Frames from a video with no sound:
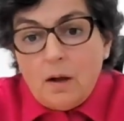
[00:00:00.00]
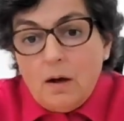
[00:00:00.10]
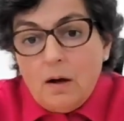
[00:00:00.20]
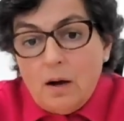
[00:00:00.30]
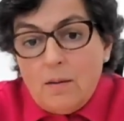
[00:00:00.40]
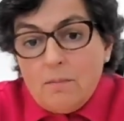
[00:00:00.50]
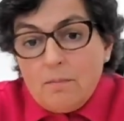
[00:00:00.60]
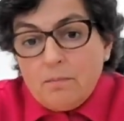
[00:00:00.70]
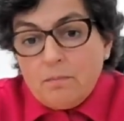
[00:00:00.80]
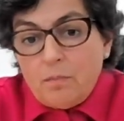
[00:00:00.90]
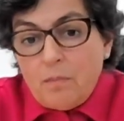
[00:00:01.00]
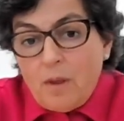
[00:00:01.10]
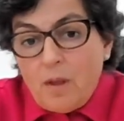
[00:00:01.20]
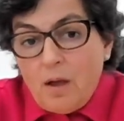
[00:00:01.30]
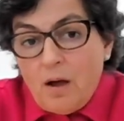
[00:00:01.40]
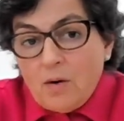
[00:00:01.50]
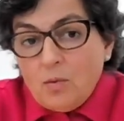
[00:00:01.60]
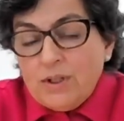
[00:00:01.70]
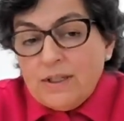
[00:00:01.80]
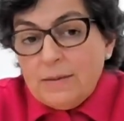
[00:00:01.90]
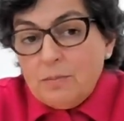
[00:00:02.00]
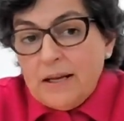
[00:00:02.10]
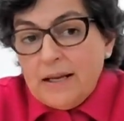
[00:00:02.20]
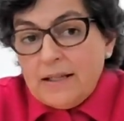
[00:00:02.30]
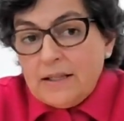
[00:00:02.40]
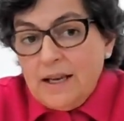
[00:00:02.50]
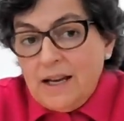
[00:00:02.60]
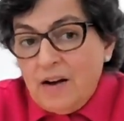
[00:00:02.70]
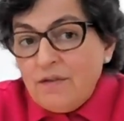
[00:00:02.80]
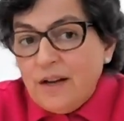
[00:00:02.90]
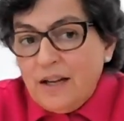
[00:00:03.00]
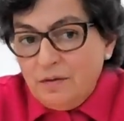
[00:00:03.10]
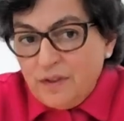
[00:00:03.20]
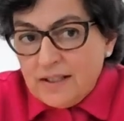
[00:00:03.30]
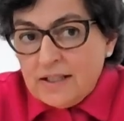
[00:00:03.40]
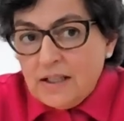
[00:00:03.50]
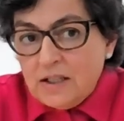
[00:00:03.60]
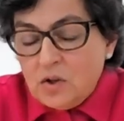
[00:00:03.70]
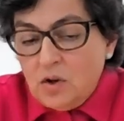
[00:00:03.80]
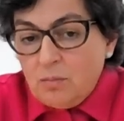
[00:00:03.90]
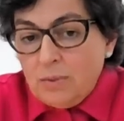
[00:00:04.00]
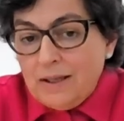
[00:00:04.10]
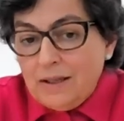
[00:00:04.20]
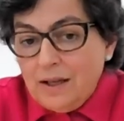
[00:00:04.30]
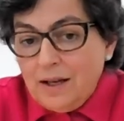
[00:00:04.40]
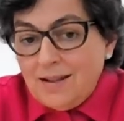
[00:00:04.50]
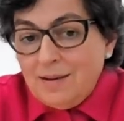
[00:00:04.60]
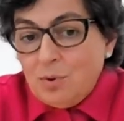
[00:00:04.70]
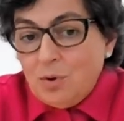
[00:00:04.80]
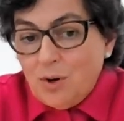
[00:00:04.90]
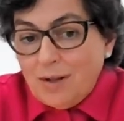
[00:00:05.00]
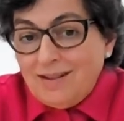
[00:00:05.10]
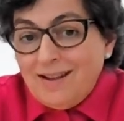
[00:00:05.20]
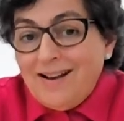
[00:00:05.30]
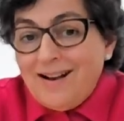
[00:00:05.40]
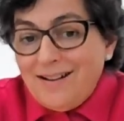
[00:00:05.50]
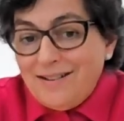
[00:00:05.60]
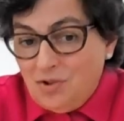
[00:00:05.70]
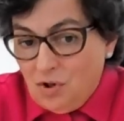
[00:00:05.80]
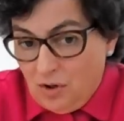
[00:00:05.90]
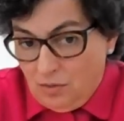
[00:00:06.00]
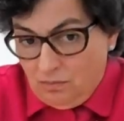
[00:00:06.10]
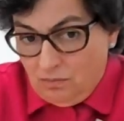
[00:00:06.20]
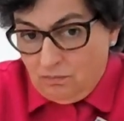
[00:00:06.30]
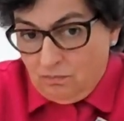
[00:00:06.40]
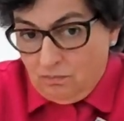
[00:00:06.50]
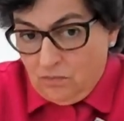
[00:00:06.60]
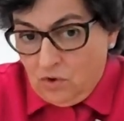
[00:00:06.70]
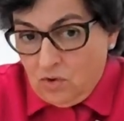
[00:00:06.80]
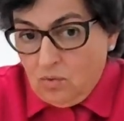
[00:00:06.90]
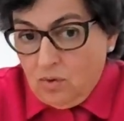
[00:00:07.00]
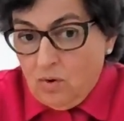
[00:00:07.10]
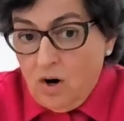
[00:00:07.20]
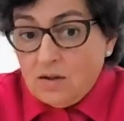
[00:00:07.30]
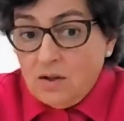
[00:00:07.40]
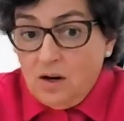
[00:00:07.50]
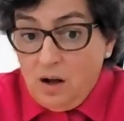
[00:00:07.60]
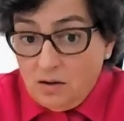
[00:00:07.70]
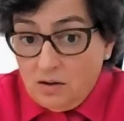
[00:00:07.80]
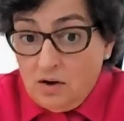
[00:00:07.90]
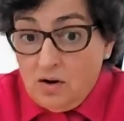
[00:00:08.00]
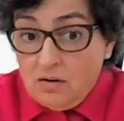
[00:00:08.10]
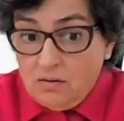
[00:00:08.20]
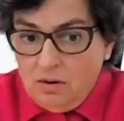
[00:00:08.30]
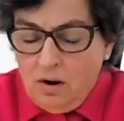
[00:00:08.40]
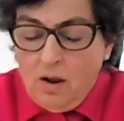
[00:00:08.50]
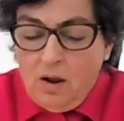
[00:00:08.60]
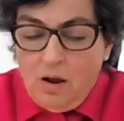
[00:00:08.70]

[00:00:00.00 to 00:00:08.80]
and we didn't place enough emphasis on building a democratic culture. So we worked a lot on